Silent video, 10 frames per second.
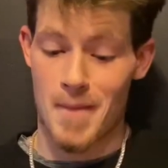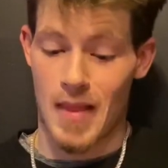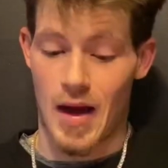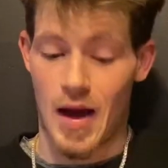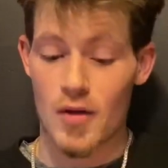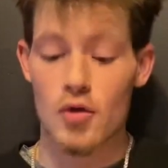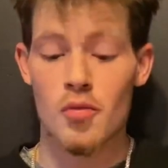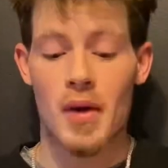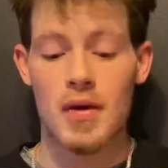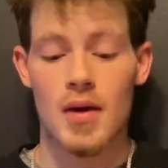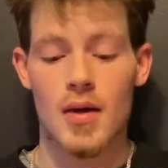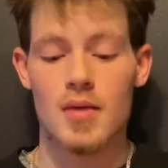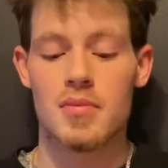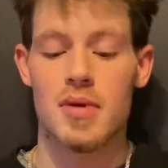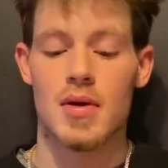I don't know about y'all,
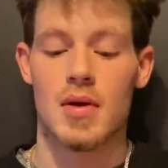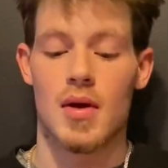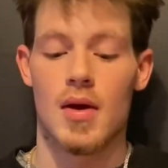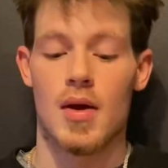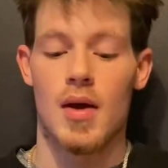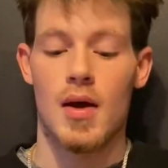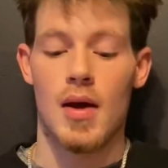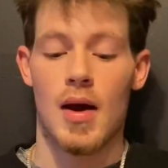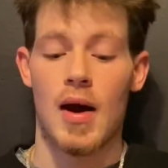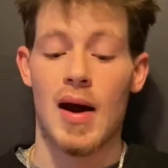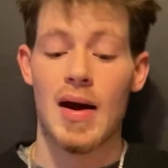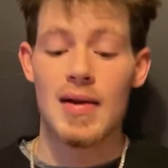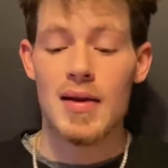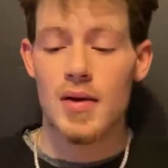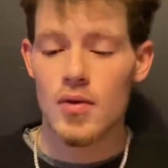but I like
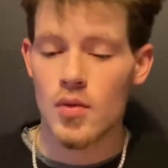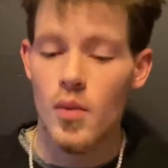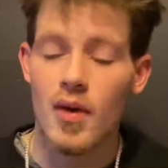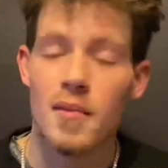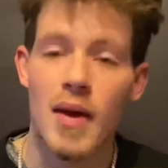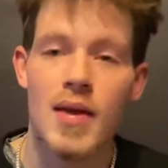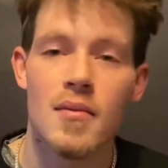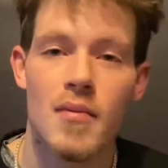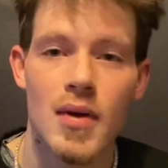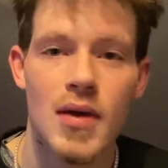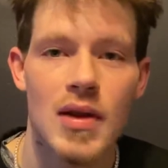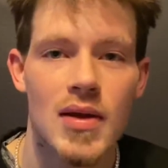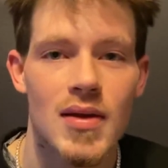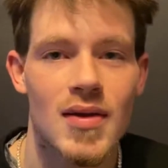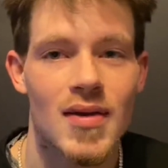going to work making money
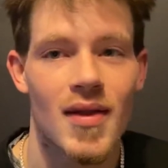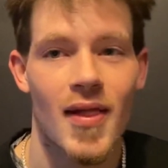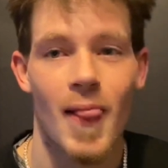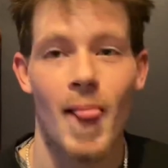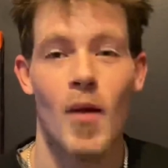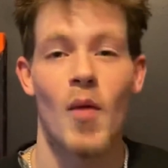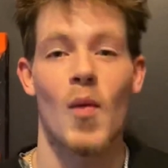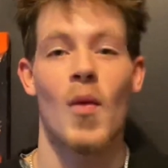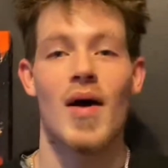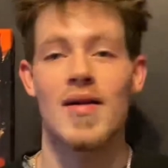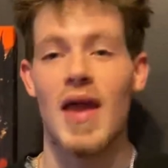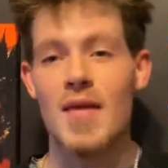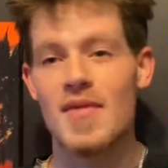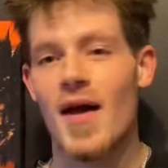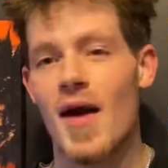while the games
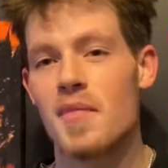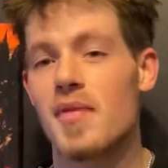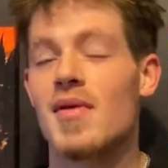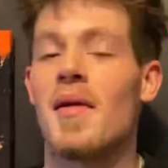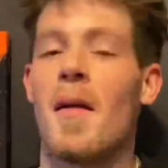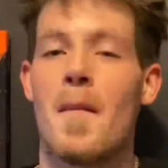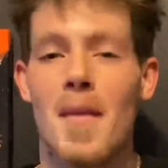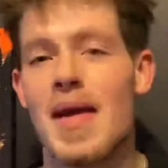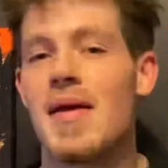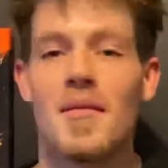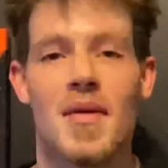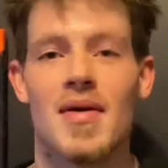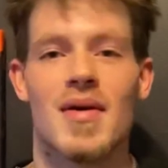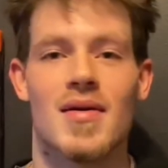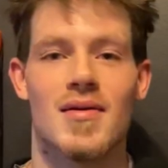are happening, making money.
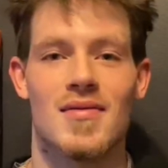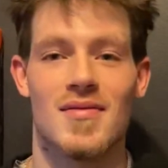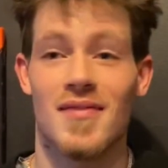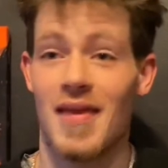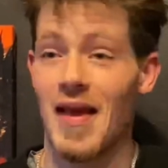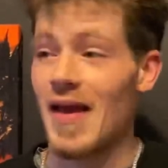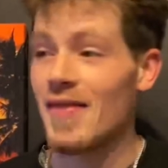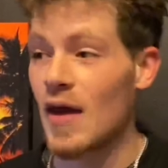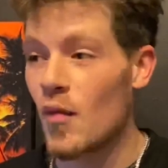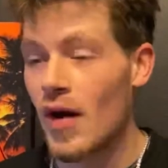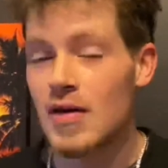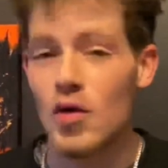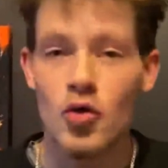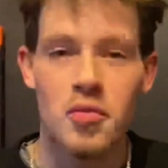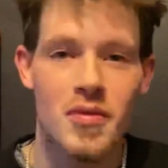And then while you're
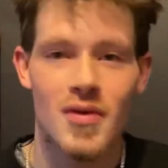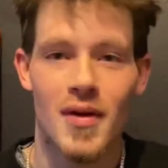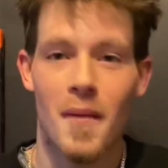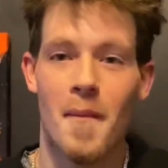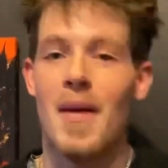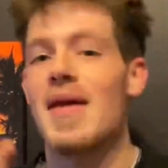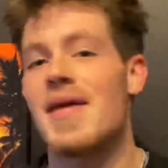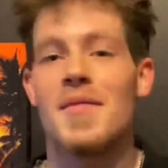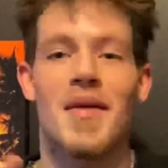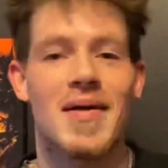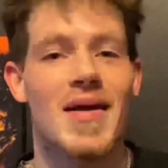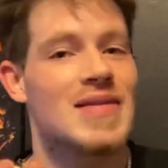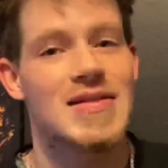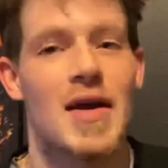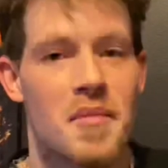Ubering, making money on
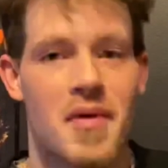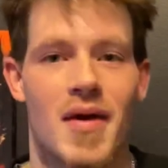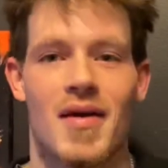top of that.